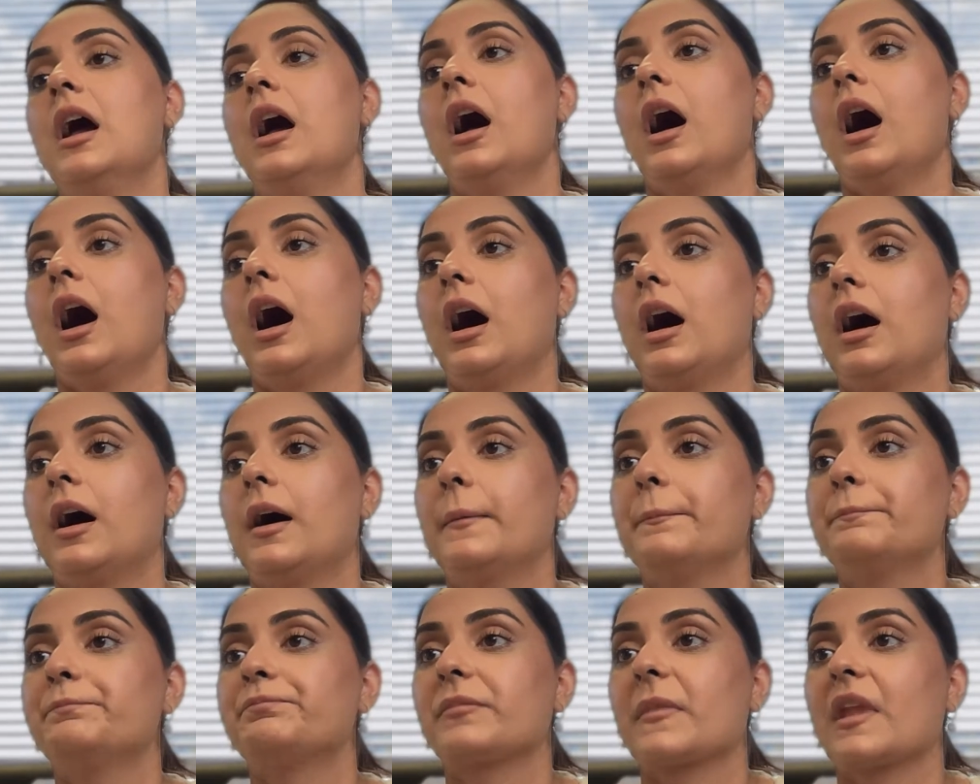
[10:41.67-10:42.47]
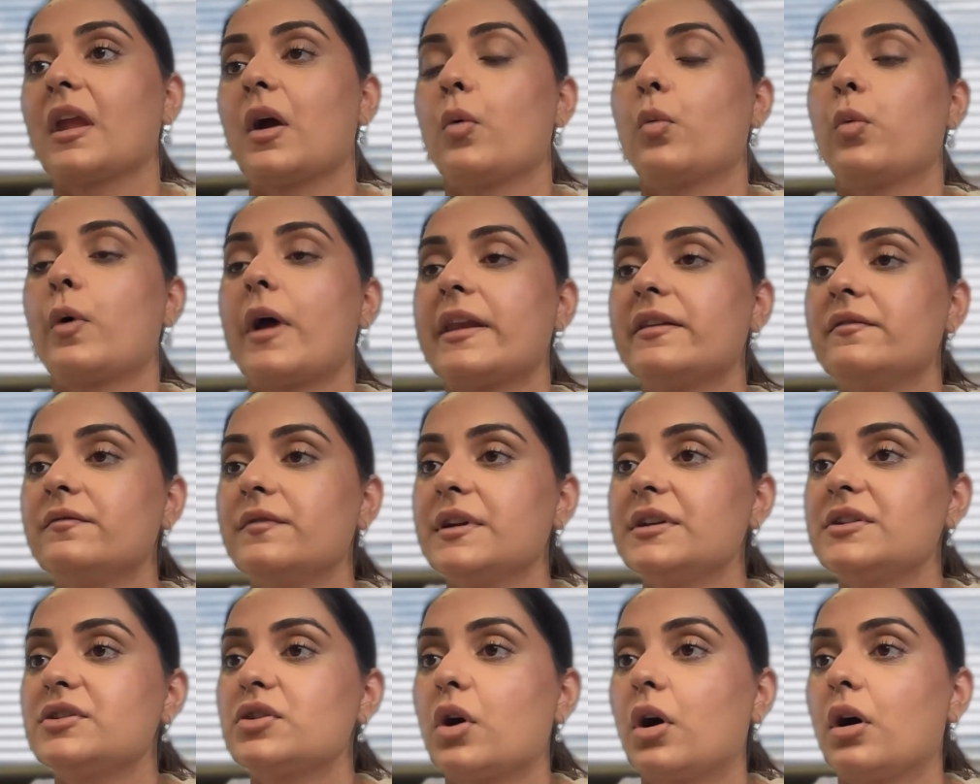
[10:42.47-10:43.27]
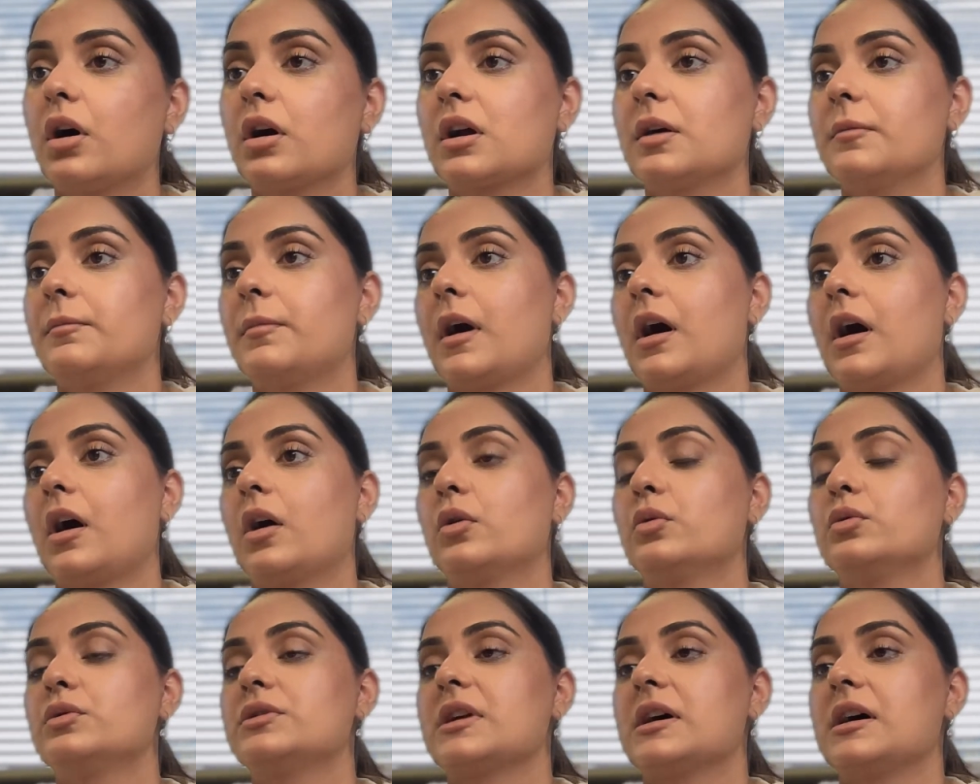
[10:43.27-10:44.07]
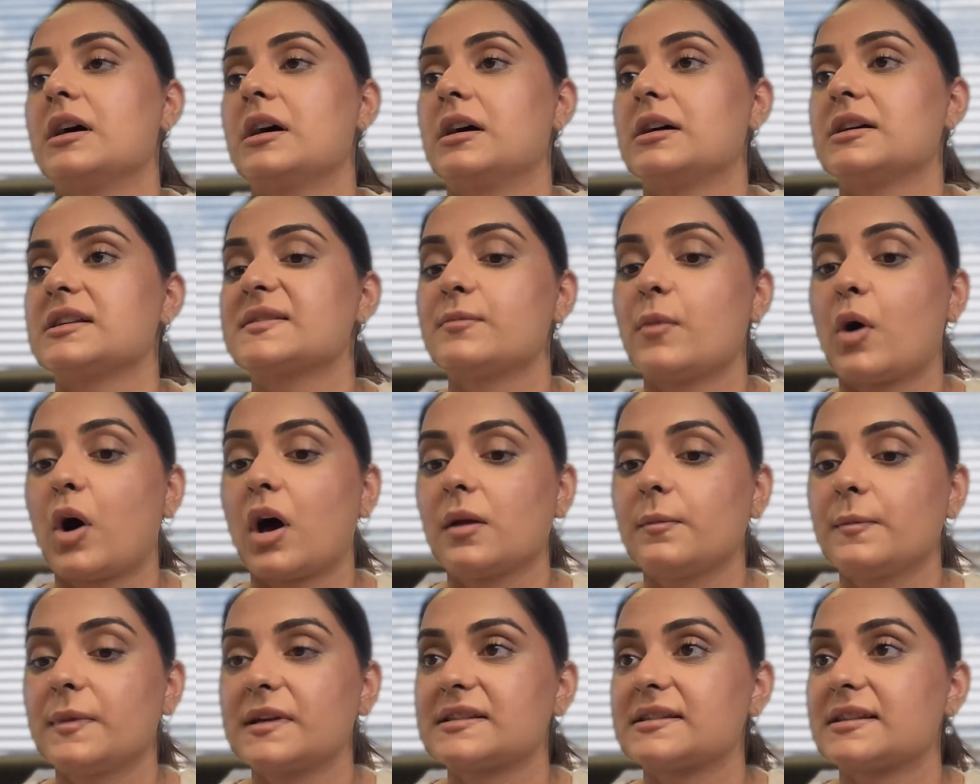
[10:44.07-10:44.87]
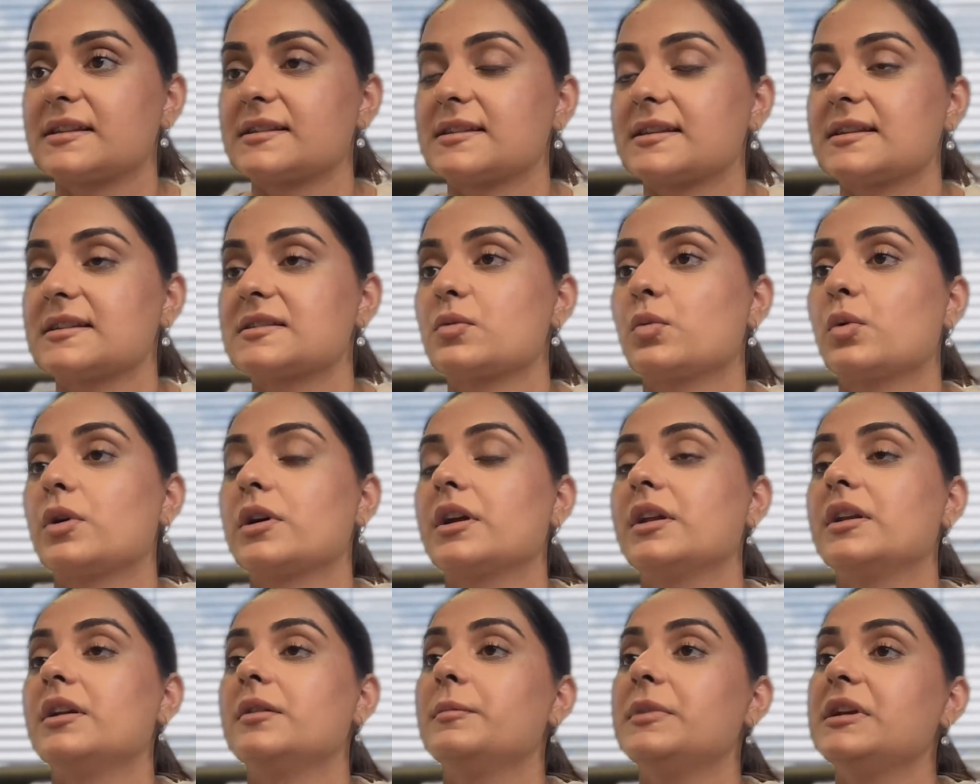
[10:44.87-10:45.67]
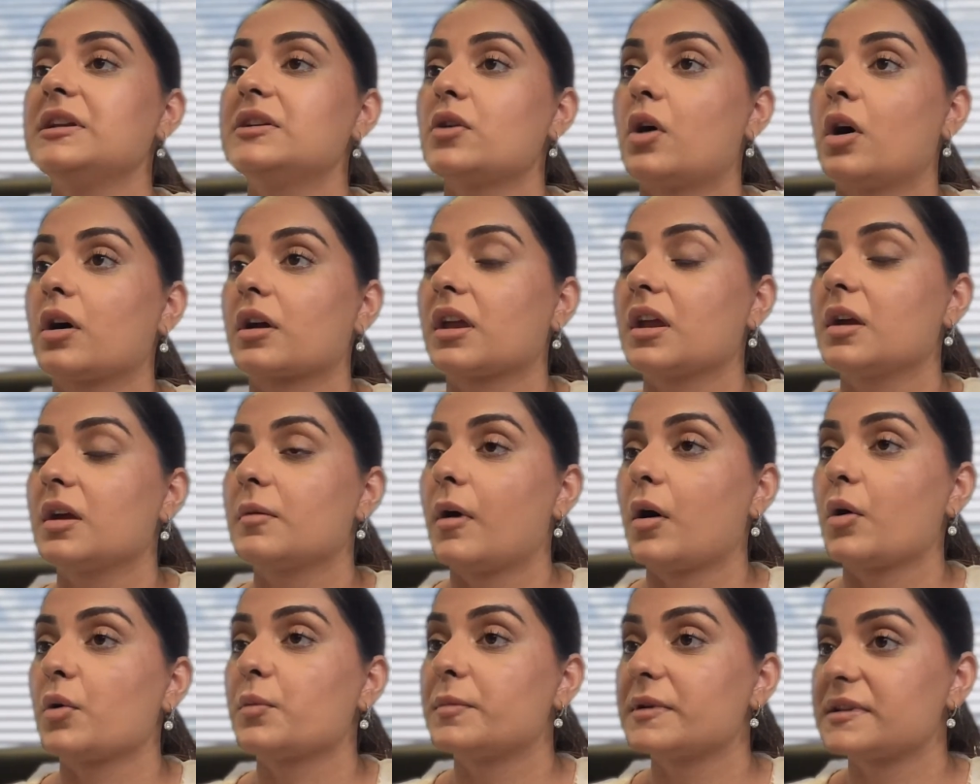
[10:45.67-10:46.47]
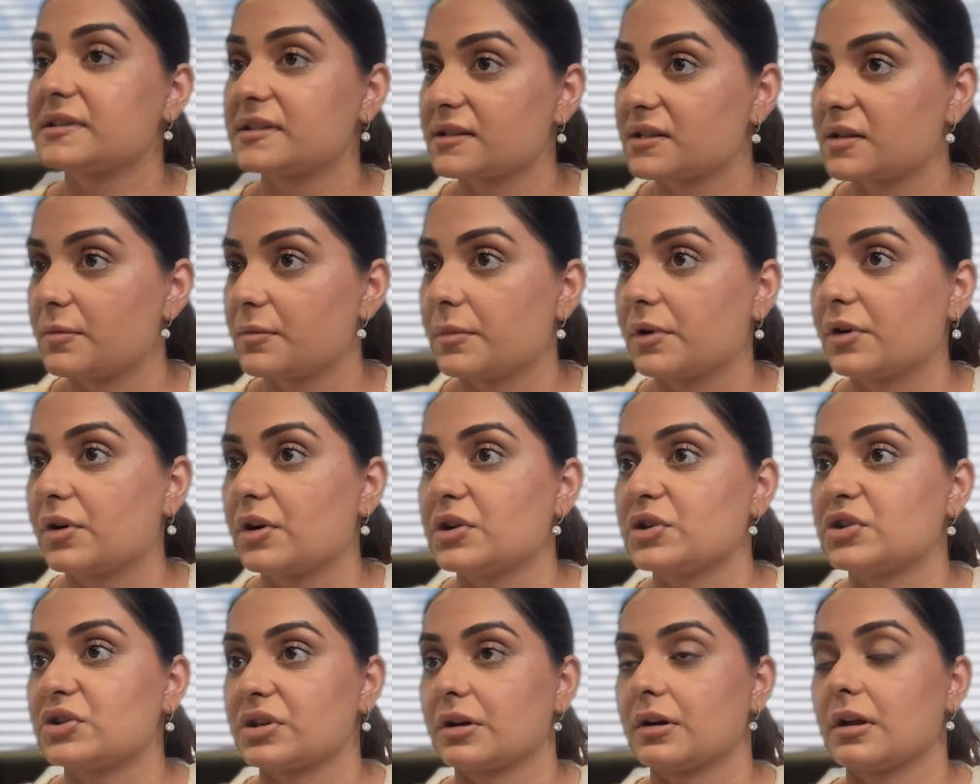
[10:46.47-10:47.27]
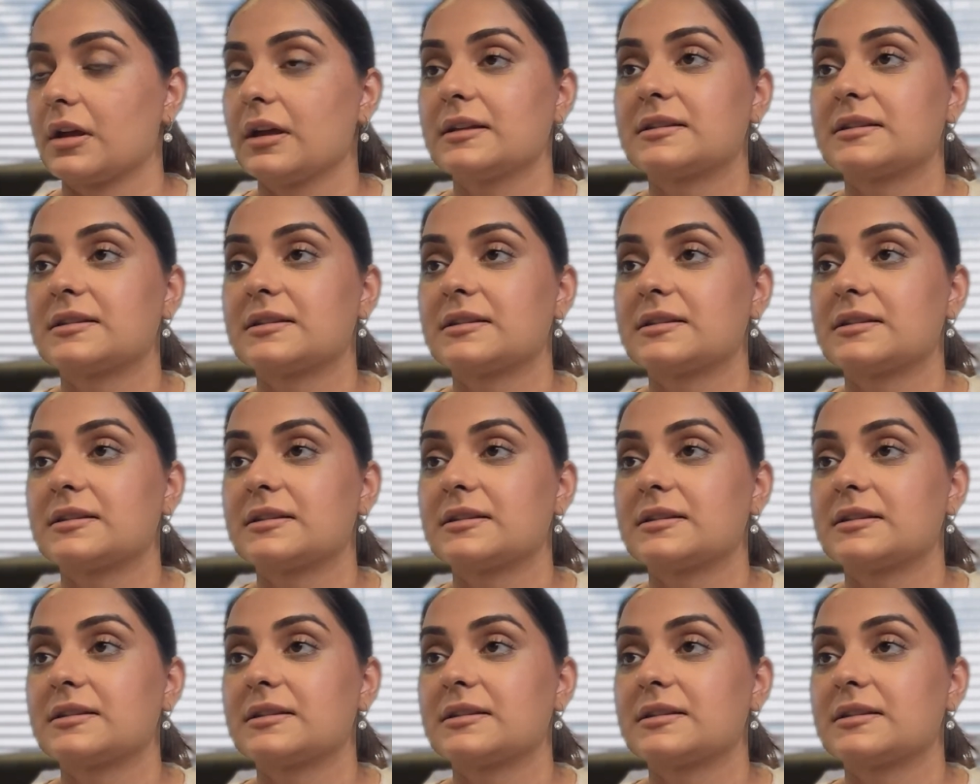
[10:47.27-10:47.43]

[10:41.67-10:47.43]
When we talk about small businesses, we're going to be talking about business immigration.